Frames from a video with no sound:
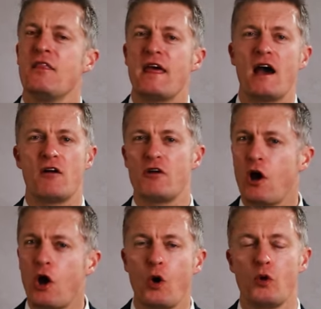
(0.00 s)
there are a
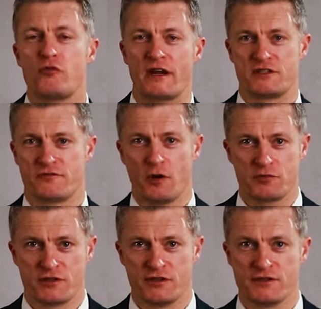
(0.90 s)
whole range of
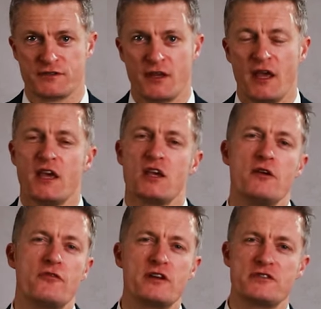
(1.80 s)
options. You
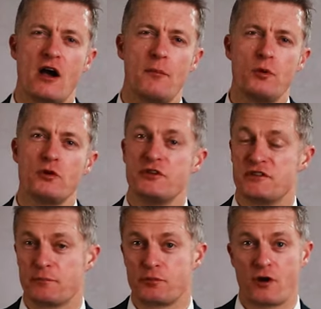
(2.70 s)
know, for example,
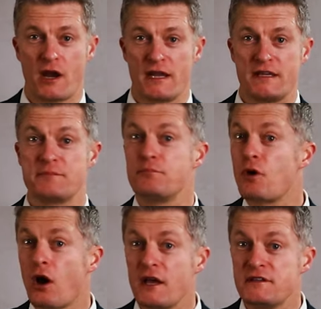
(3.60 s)
using praise,
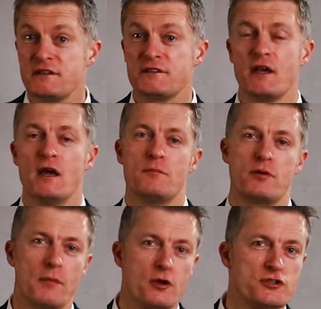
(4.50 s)
prizes,
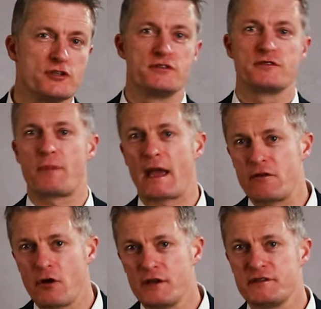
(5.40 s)
promotions,
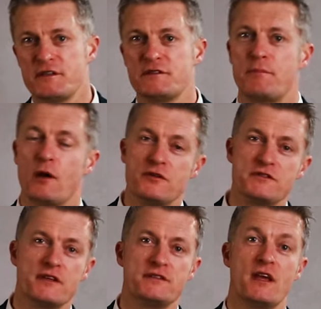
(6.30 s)
pay rises,
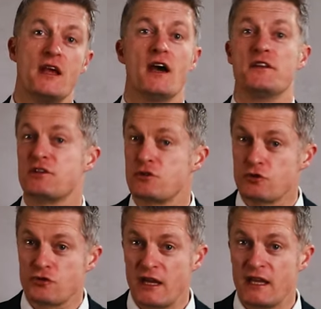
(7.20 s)
bonuses,
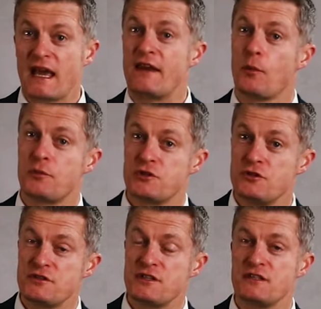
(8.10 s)
additional training and
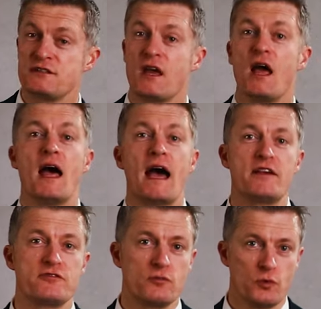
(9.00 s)
opportunities
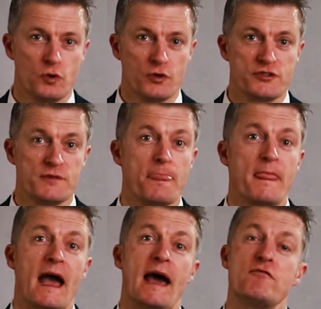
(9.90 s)
as rewards,
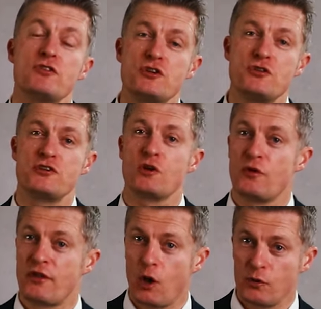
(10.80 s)
and reducing or
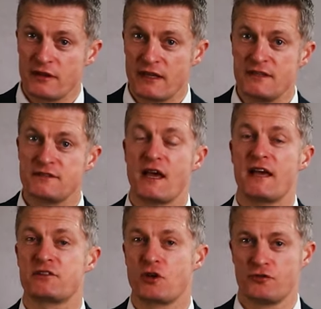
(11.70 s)
withholding these
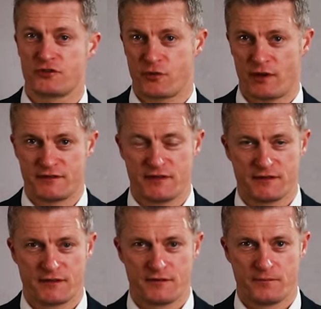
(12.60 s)
as
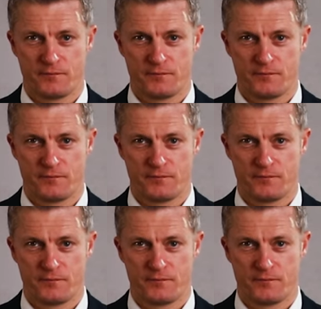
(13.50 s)
consequences.